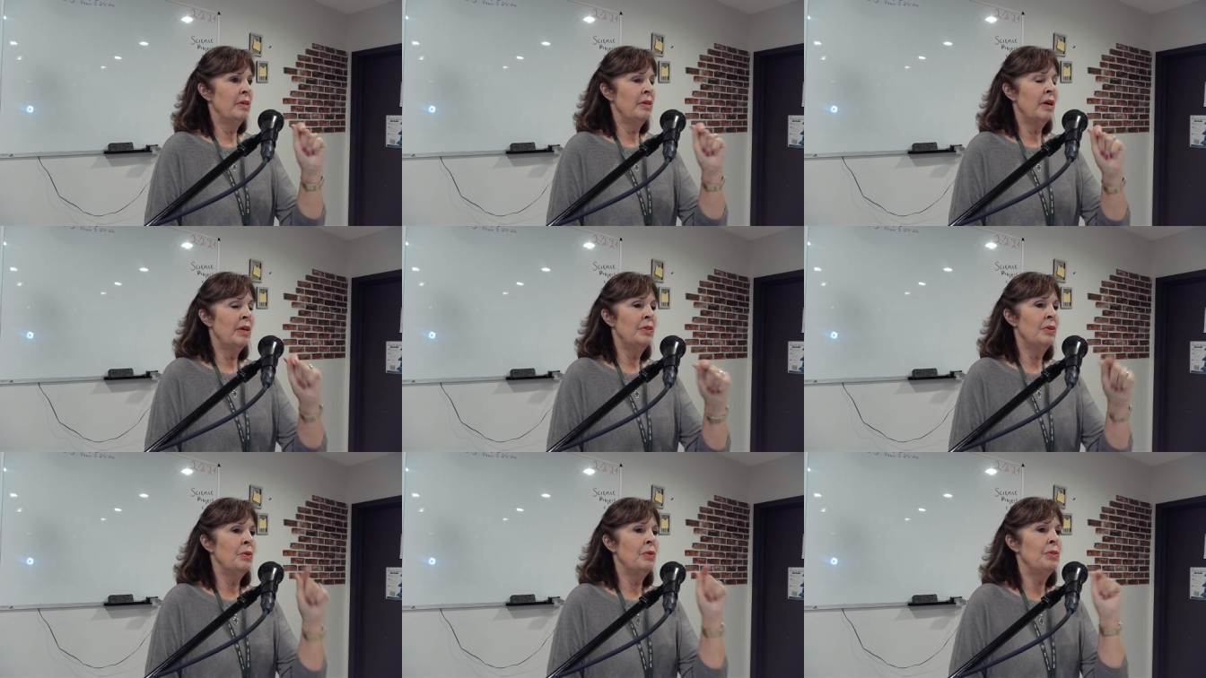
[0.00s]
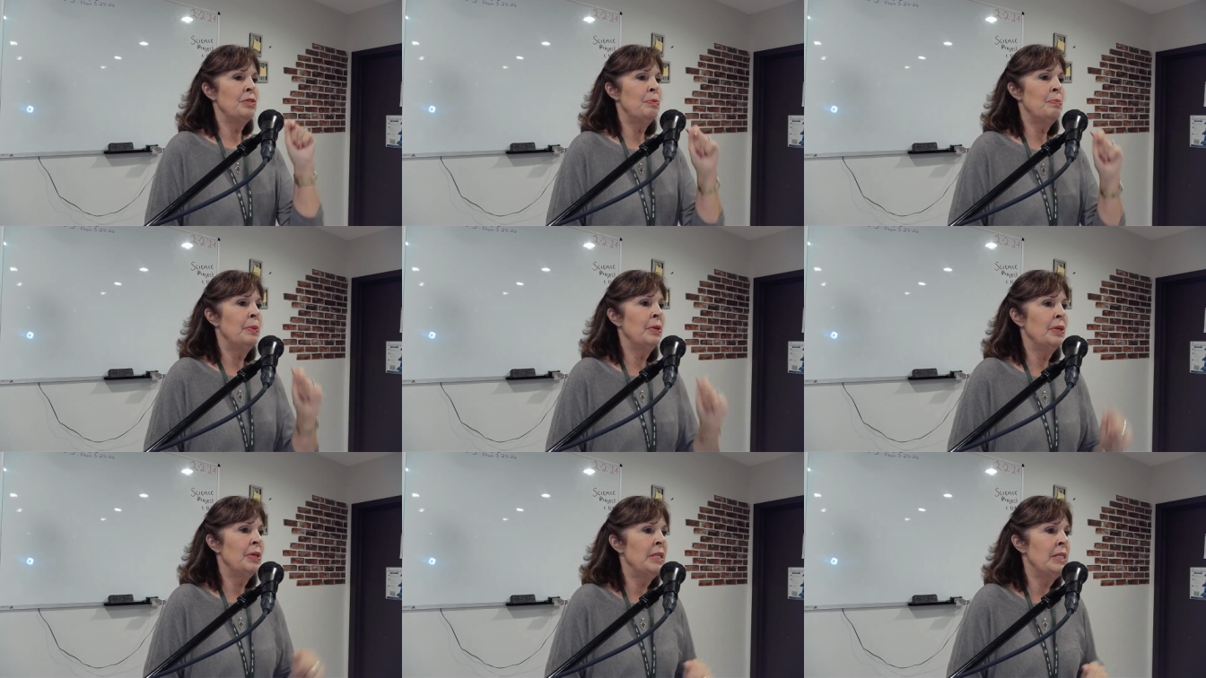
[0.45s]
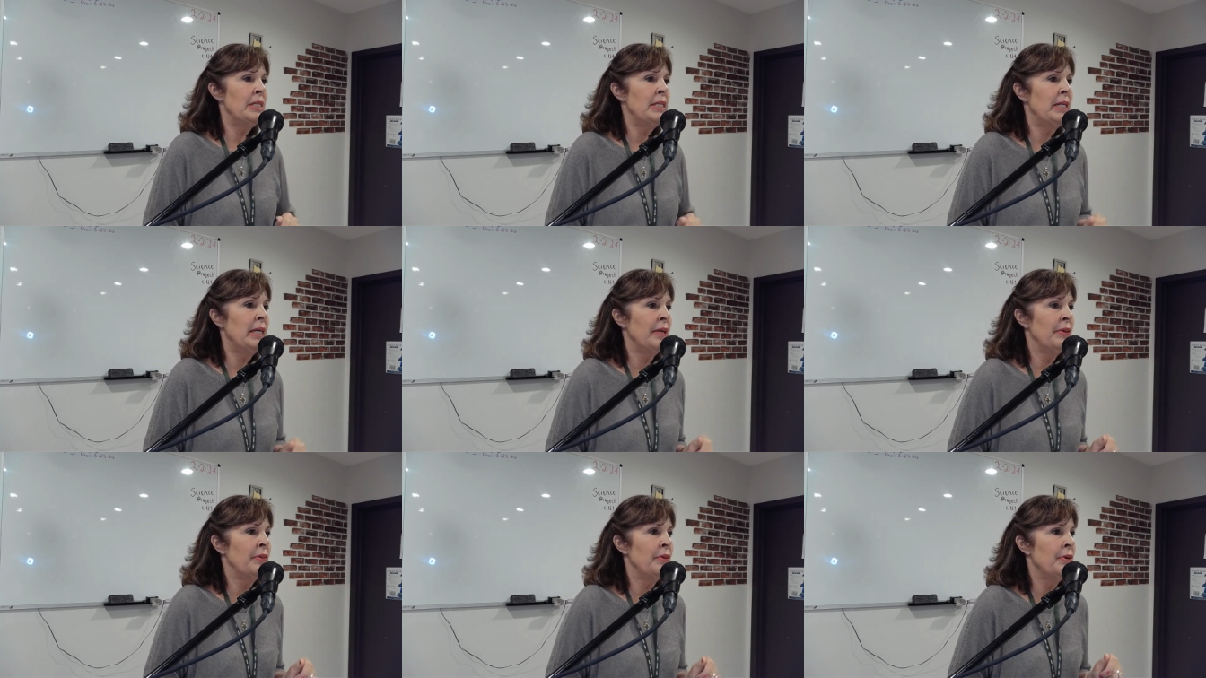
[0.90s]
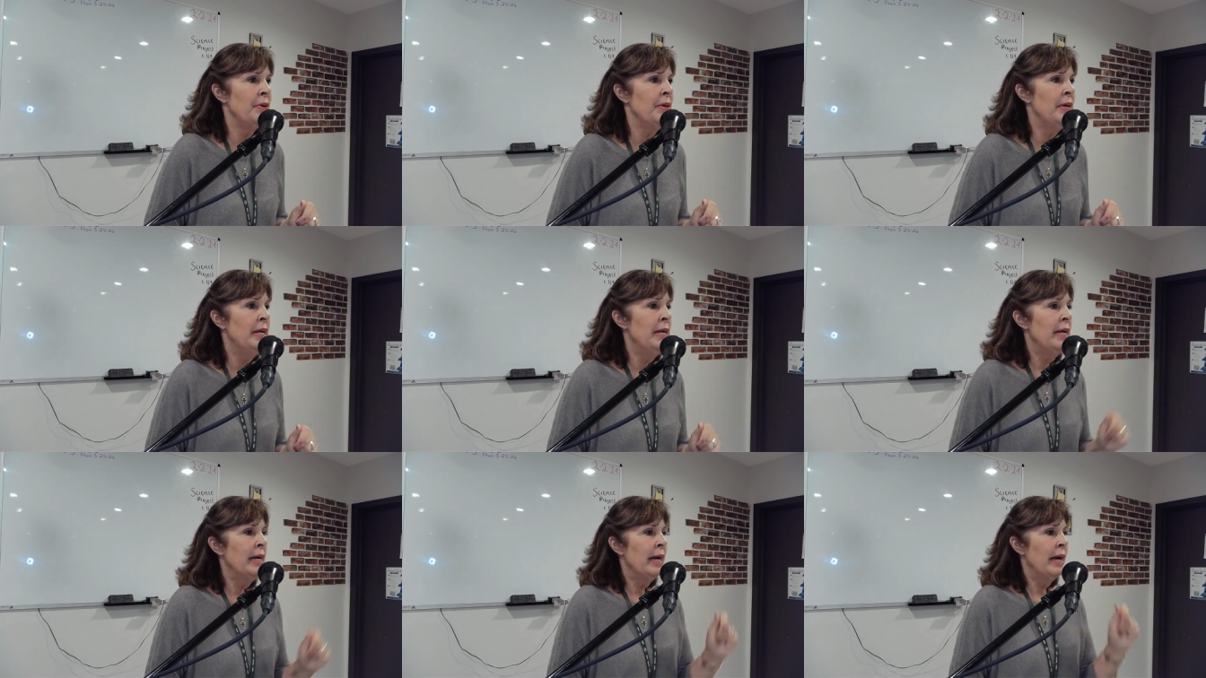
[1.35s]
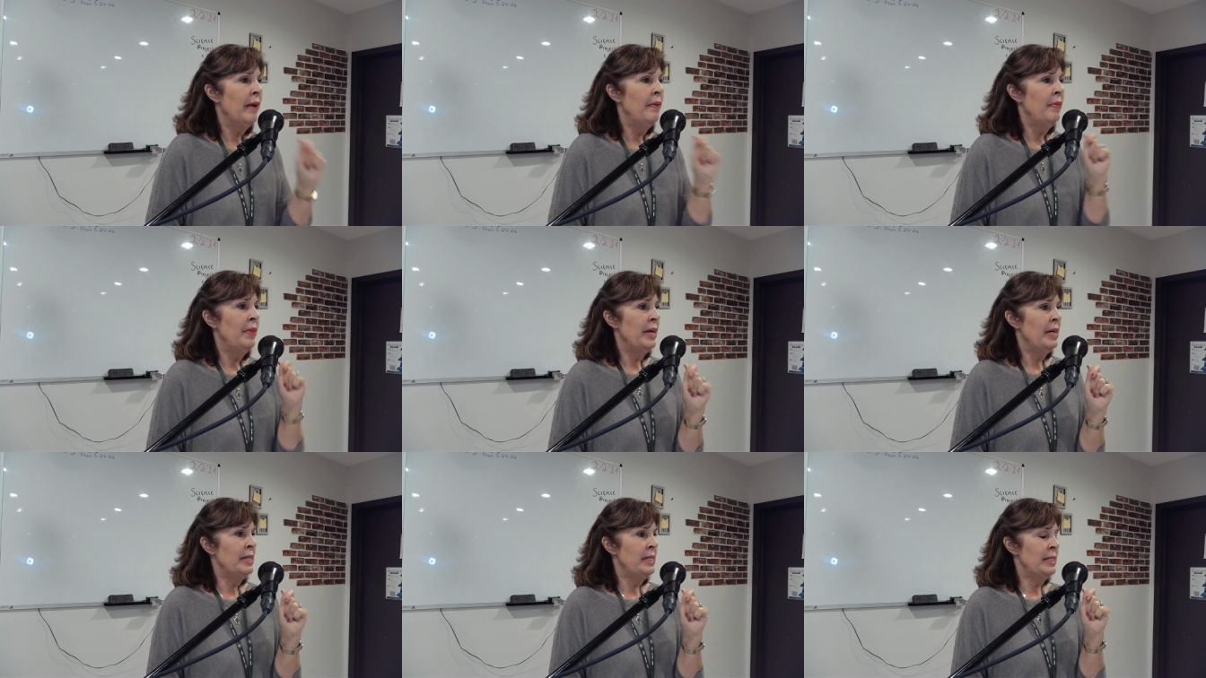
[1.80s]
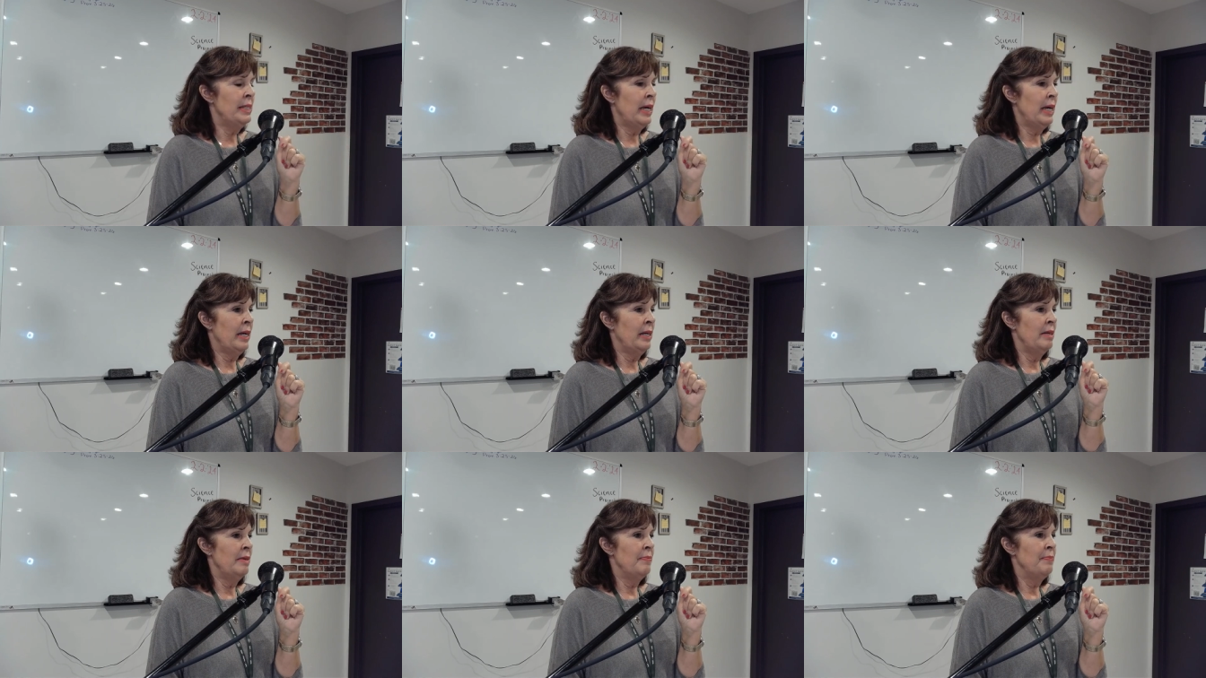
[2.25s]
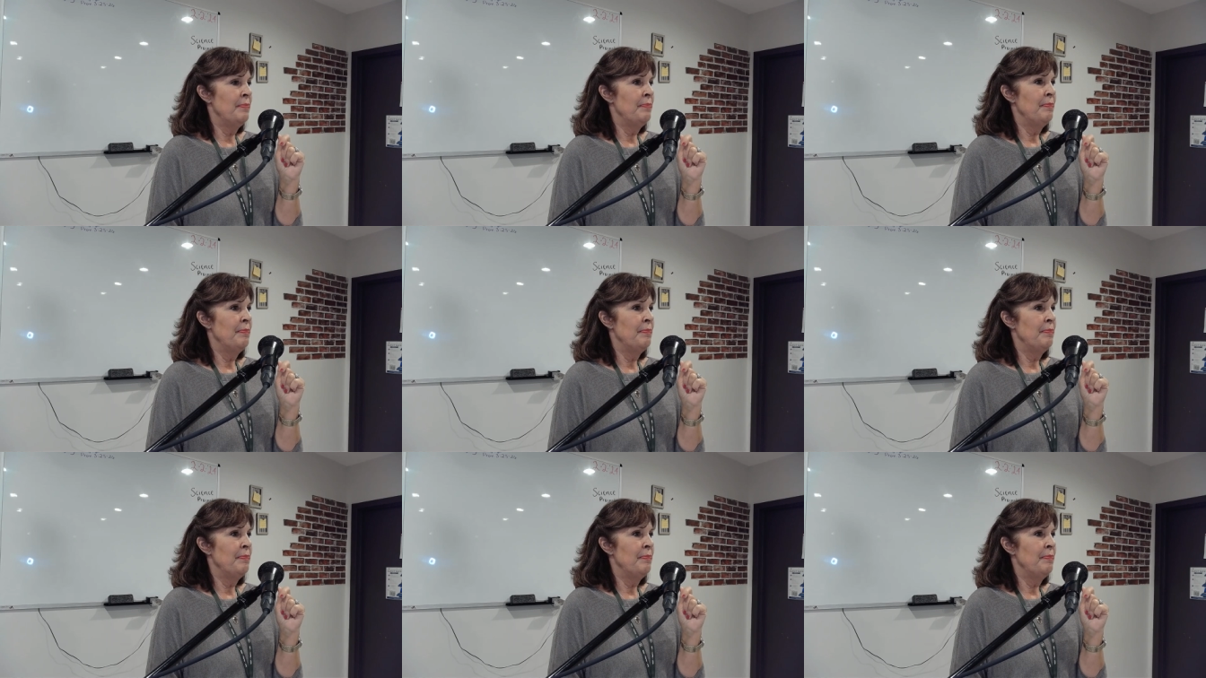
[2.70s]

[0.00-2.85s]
God the Holy Spirit get together and they said,